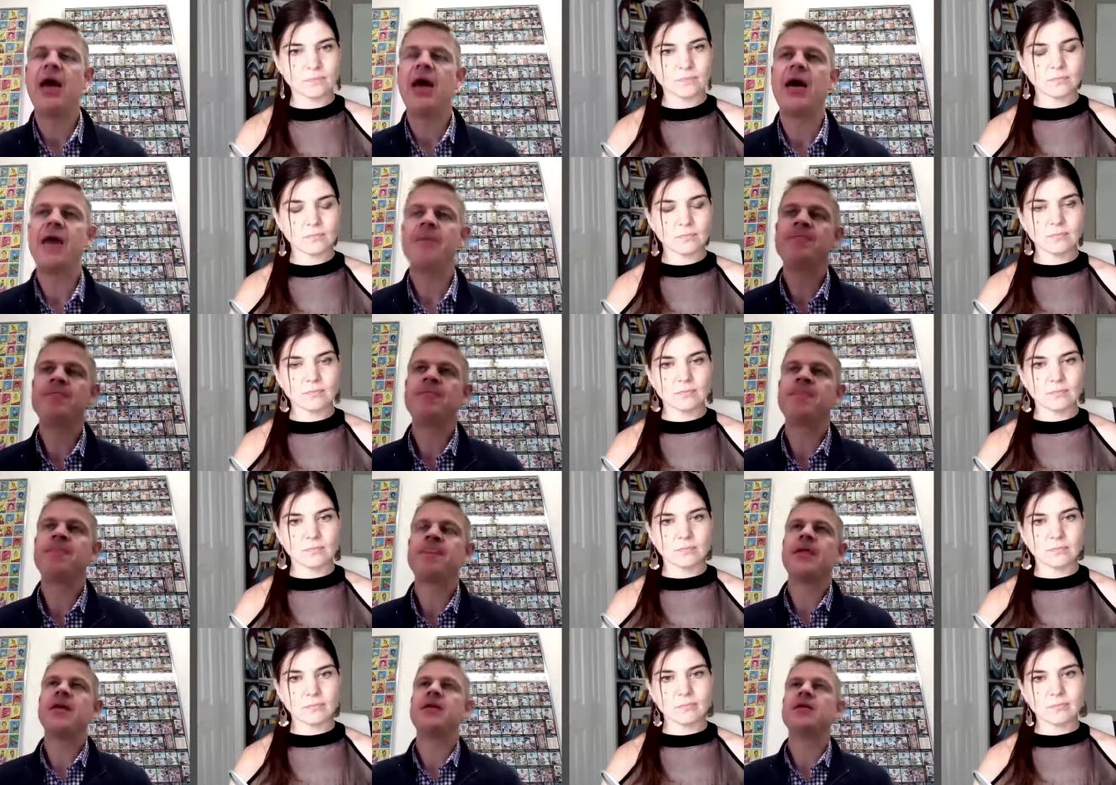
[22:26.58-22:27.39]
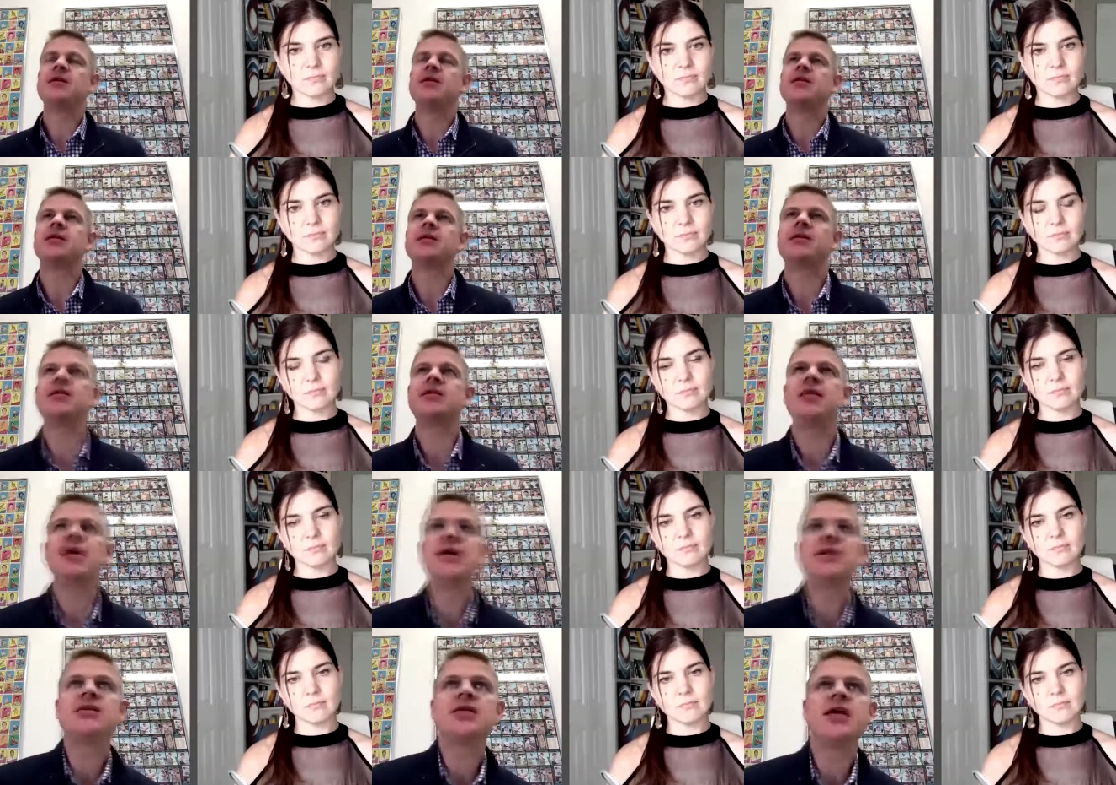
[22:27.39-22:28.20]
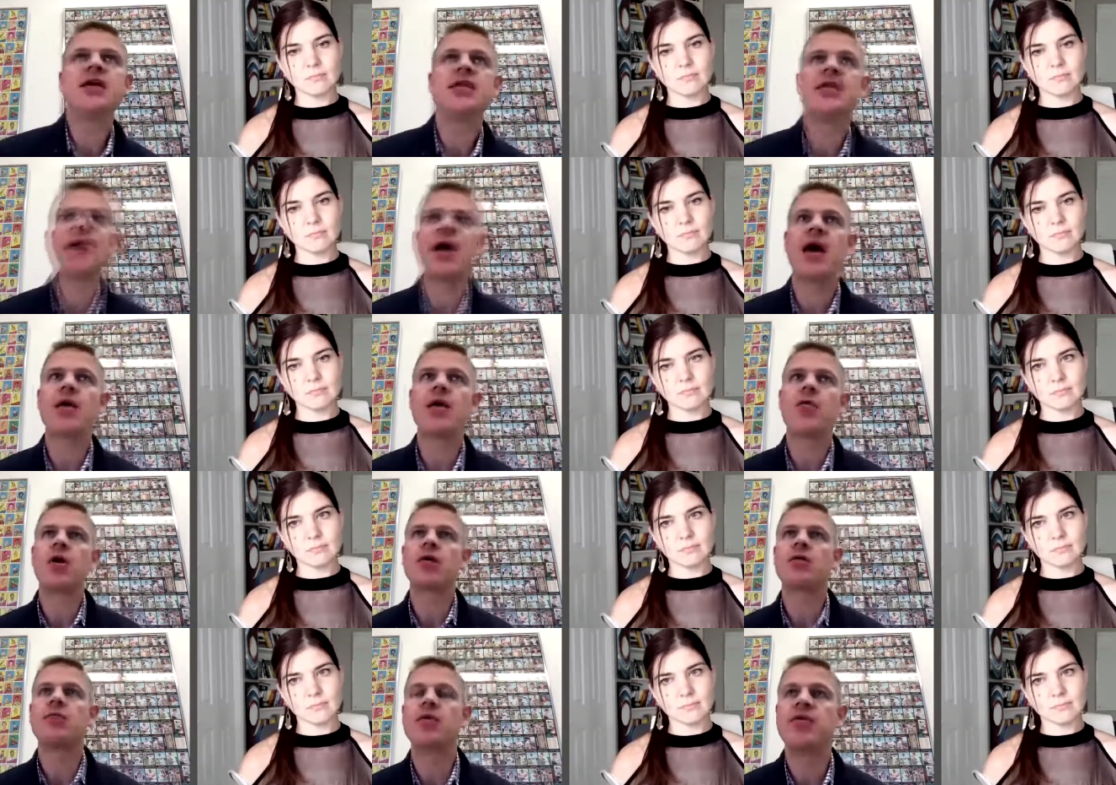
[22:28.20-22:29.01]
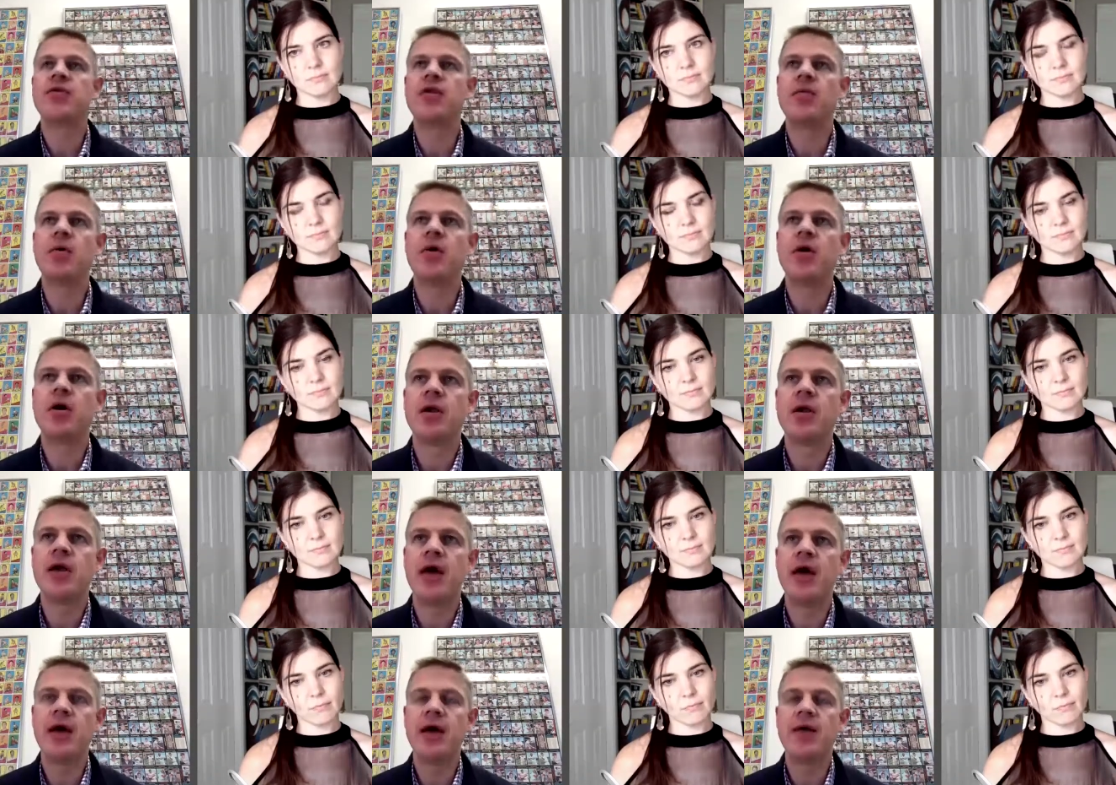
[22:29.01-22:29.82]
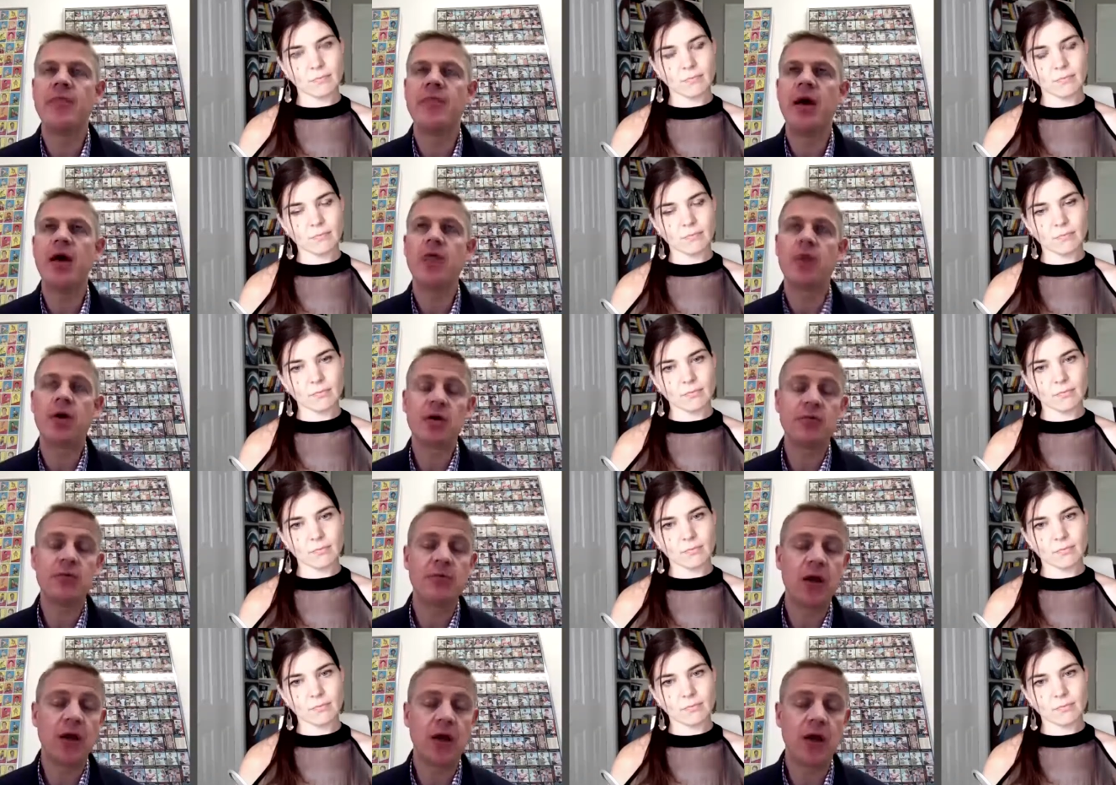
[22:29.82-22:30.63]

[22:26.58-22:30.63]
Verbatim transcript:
Speaker 1: Um, the, the things that I work with them on, um, I work them